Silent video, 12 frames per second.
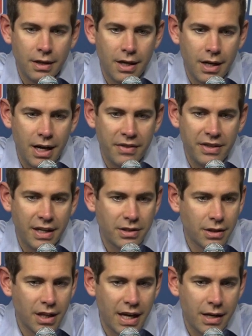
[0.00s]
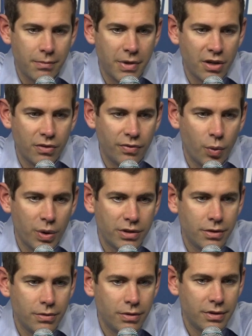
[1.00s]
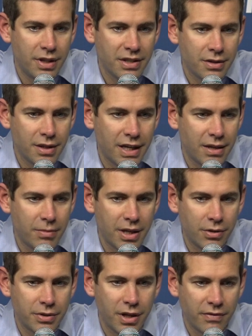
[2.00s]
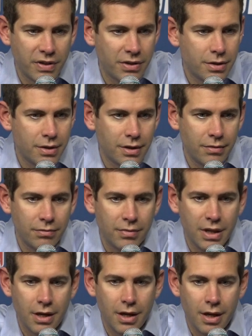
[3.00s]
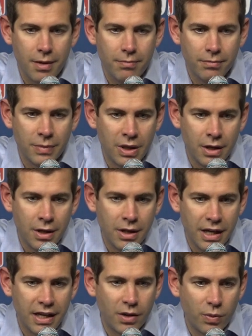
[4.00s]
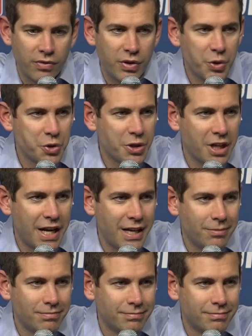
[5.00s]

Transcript: It takes a lot of mental fortitude. It takes a lot of mental toughness, and it reveals a lot.